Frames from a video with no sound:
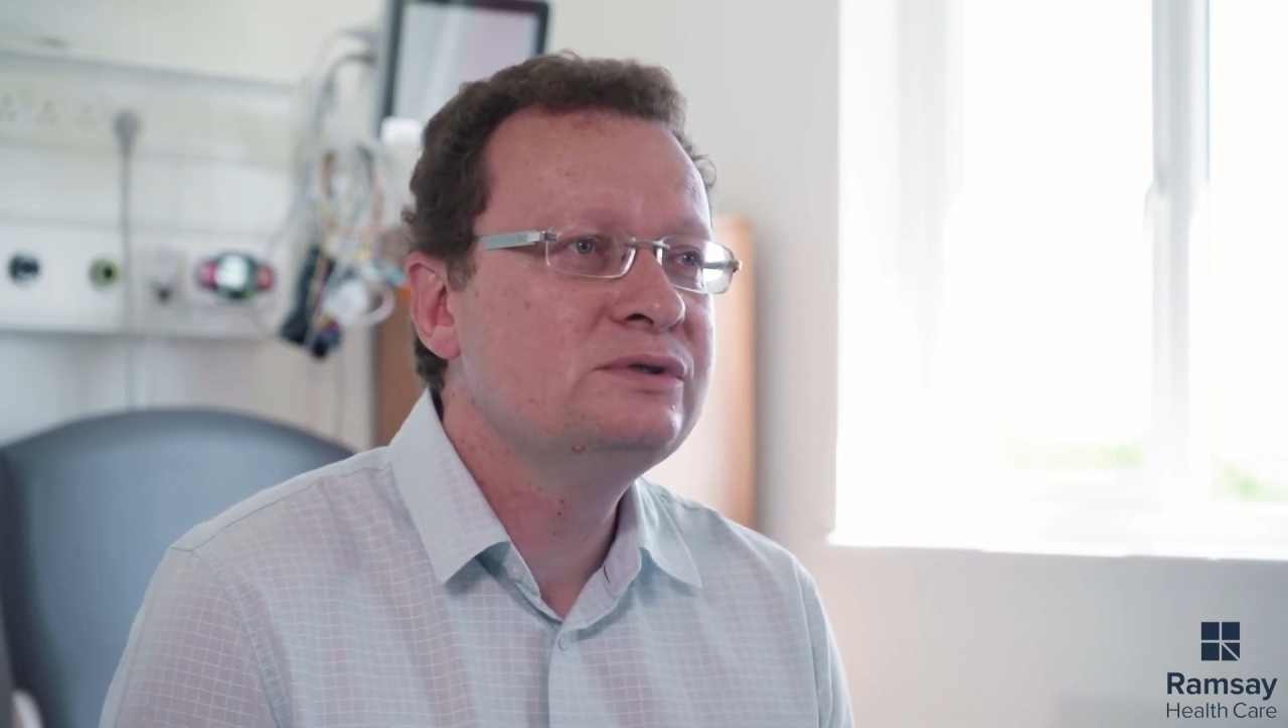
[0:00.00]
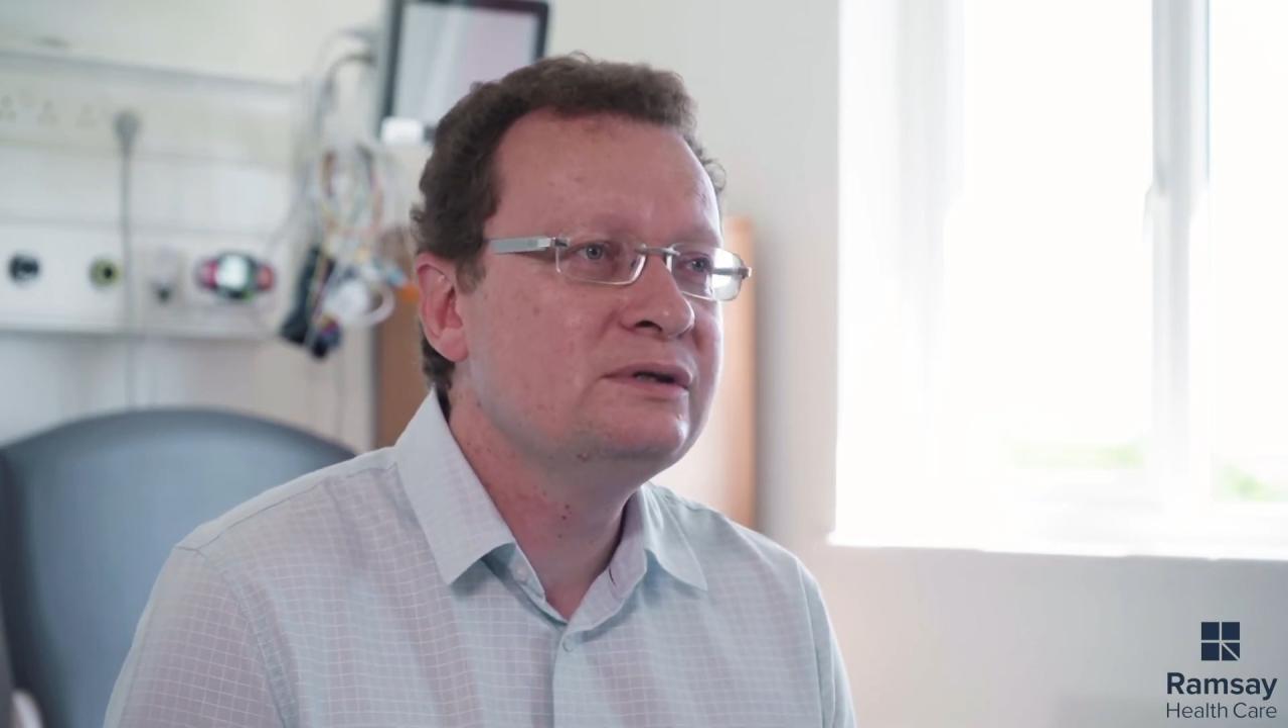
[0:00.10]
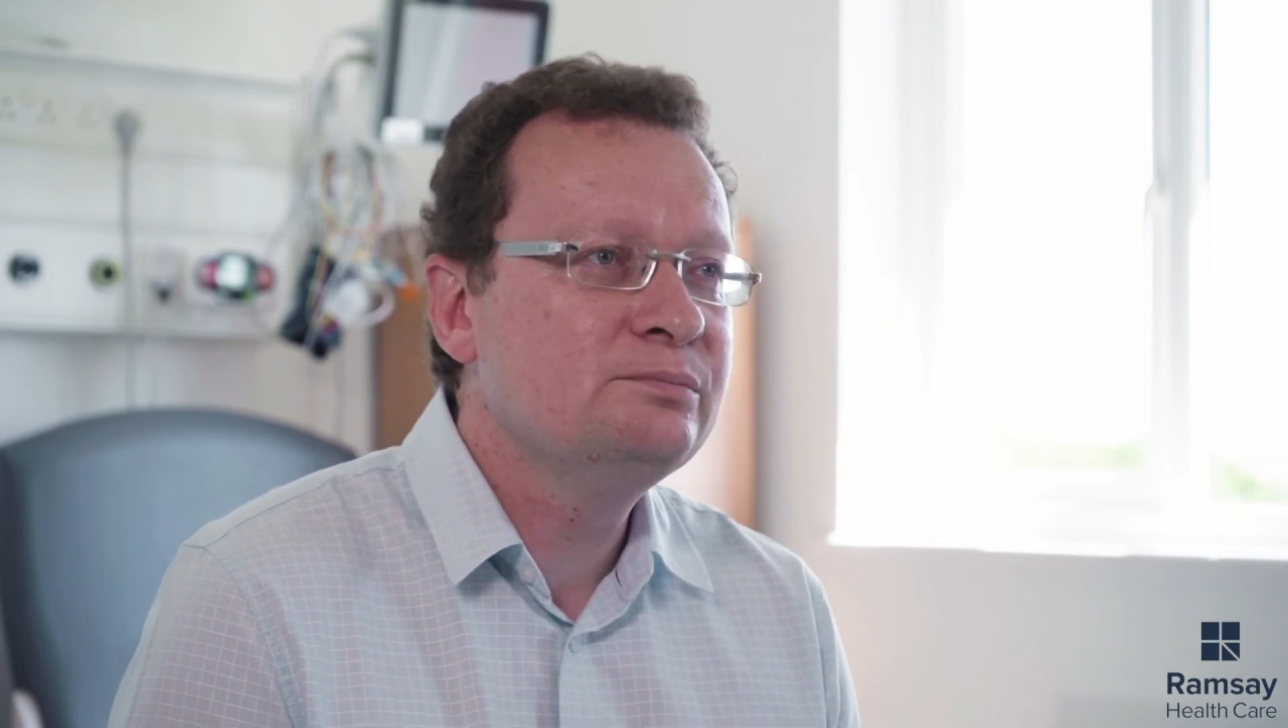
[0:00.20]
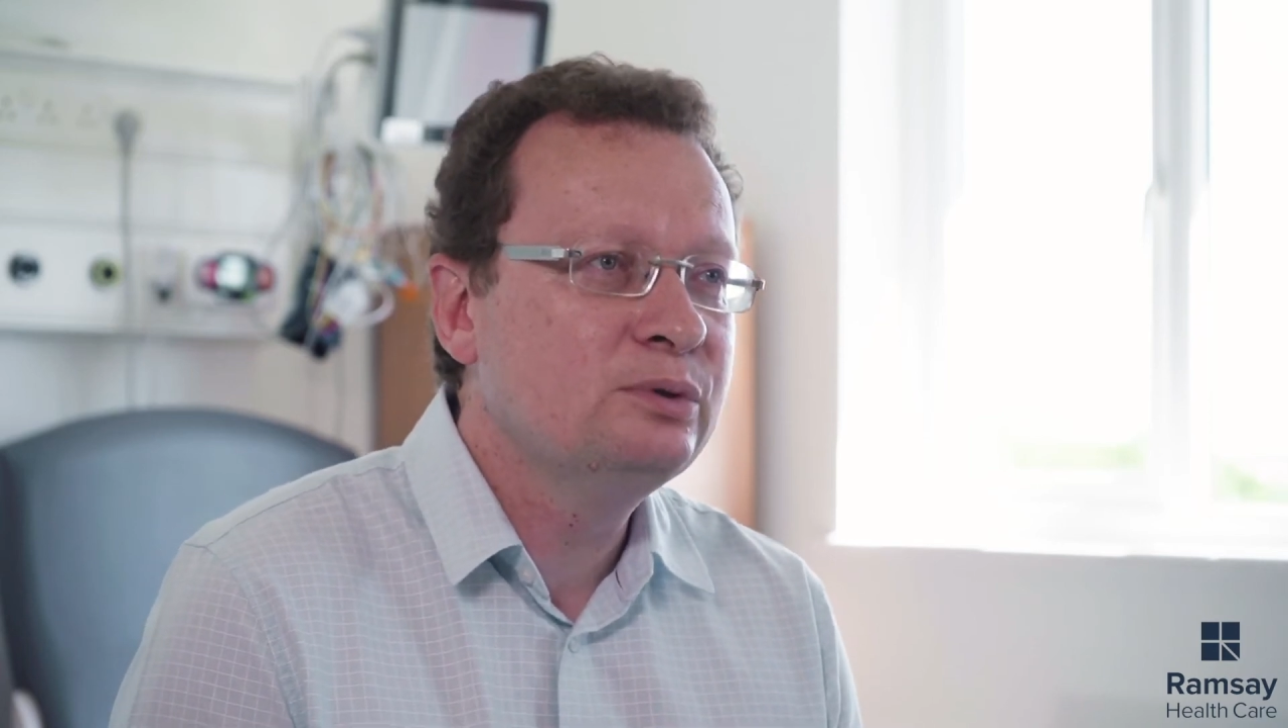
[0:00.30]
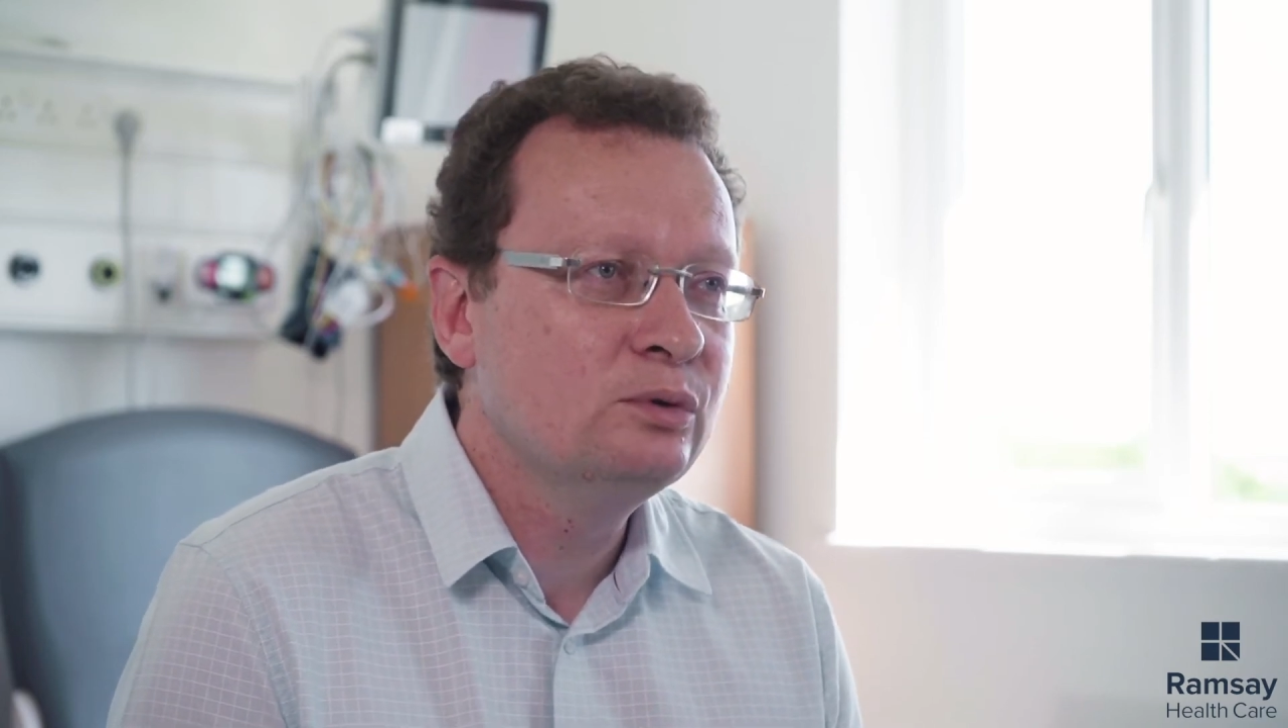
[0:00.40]

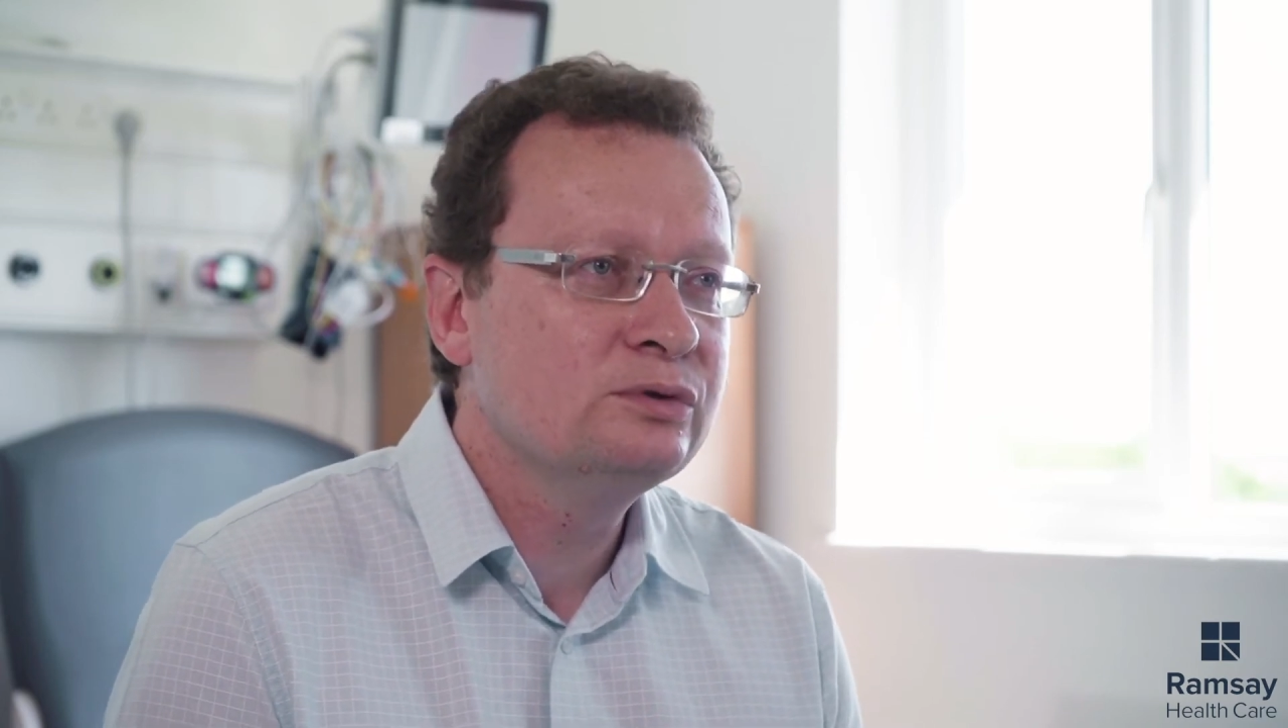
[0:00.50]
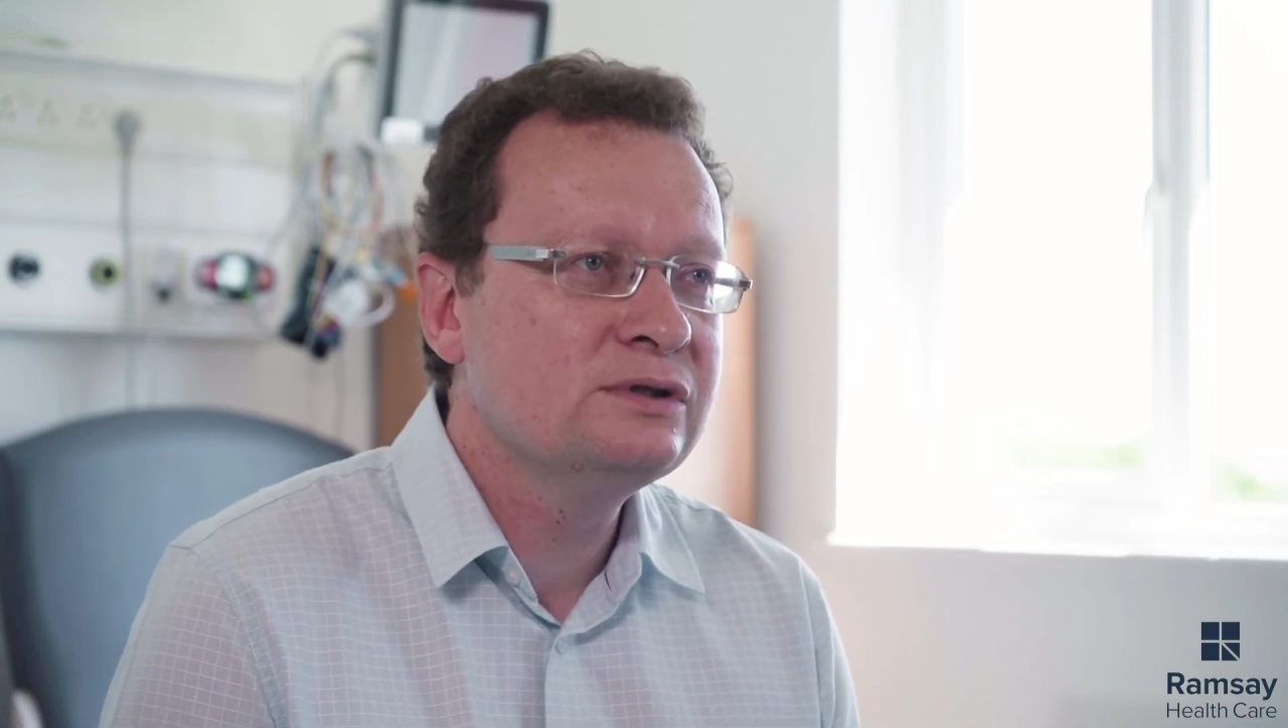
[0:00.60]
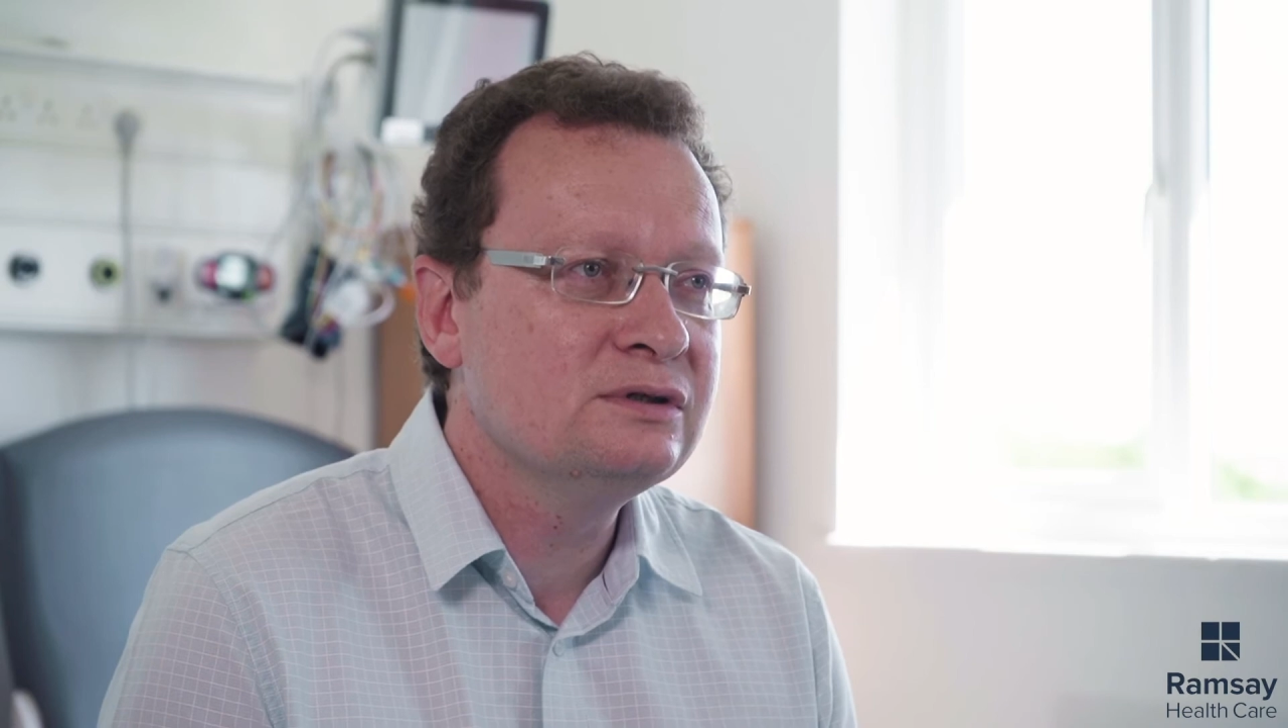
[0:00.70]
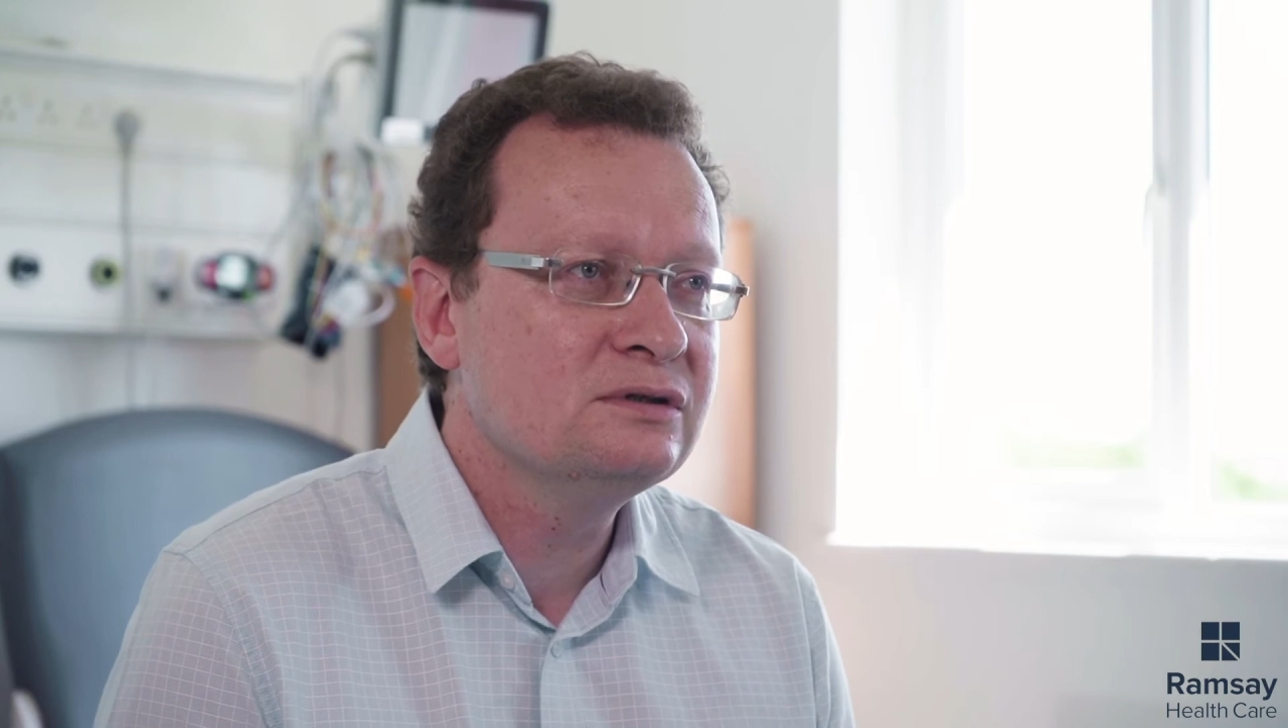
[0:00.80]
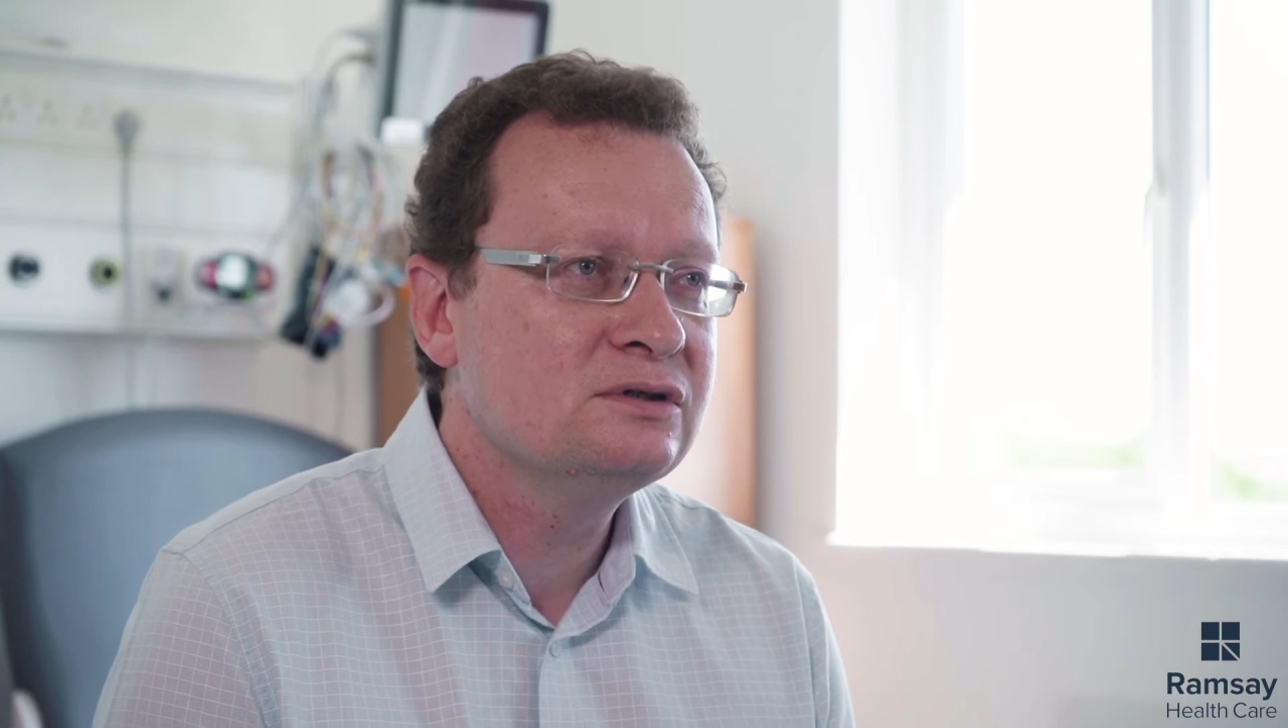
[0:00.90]
important